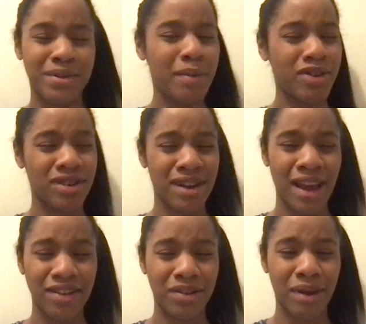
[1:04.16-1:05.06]
much
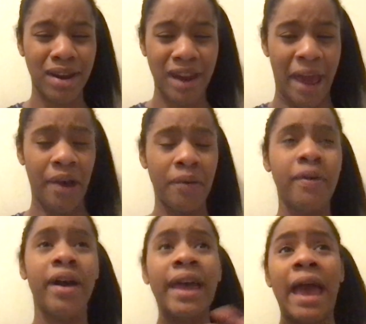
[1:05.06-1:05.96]
connected right now,
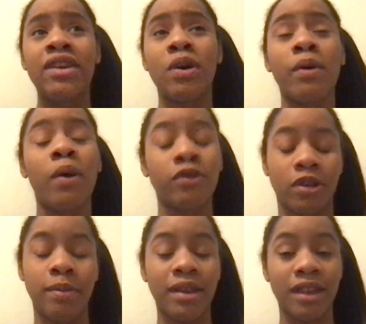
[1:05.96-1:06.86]
I know
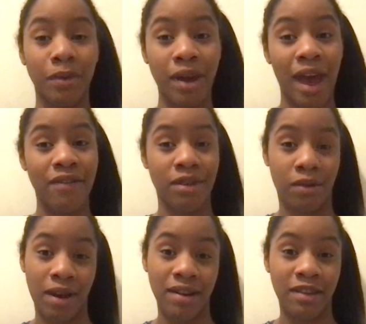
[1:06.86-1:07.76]
ultimately would have the
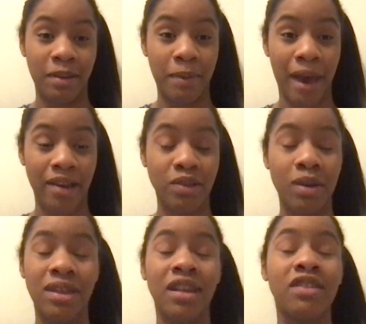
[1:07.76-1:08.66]
greatest impact. So I
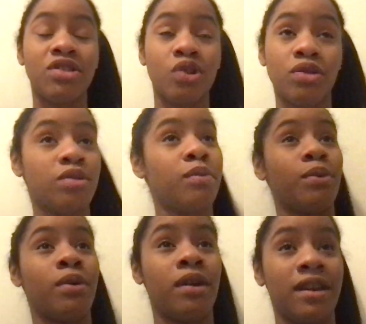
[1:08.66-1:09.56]
think it's still so
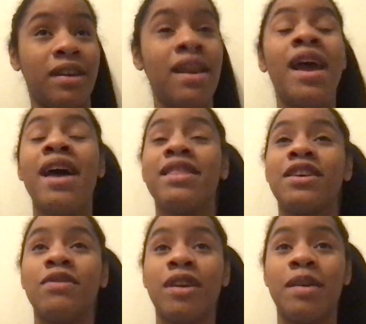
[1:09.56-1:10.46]
important that
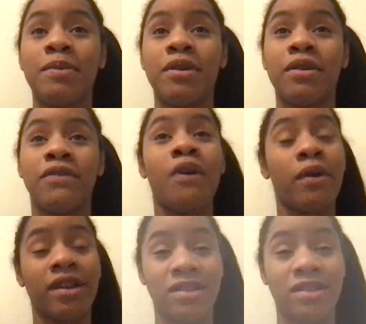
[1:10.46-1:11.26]
you keep your focus